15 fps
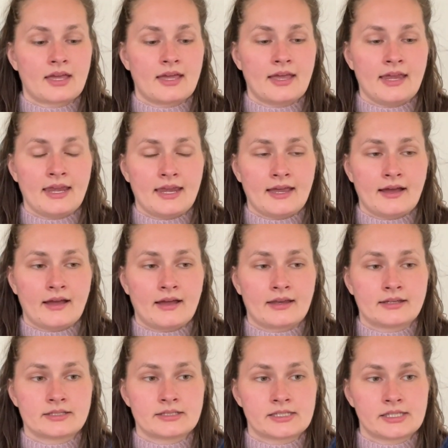
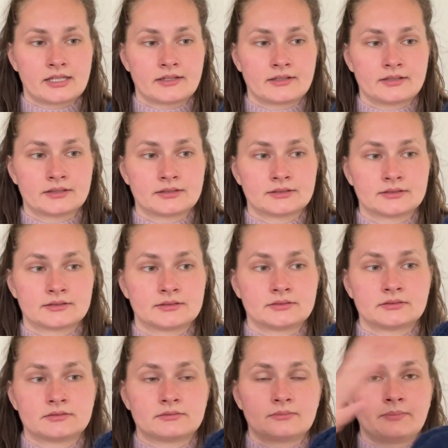and
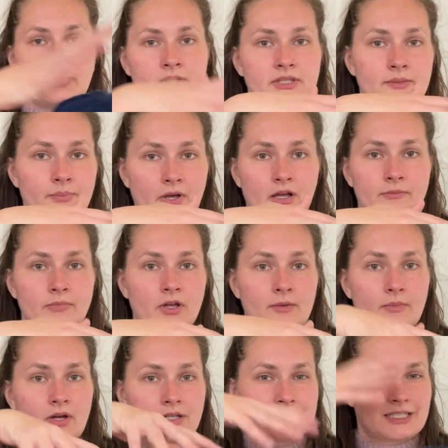put the pom-pom
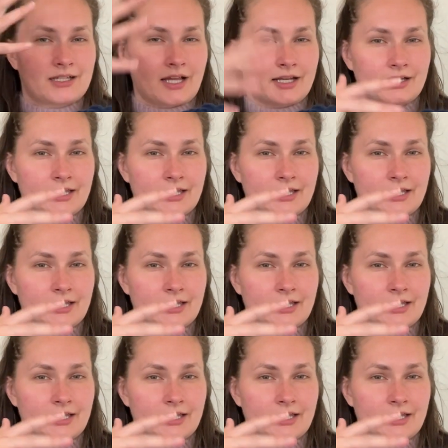on to kind of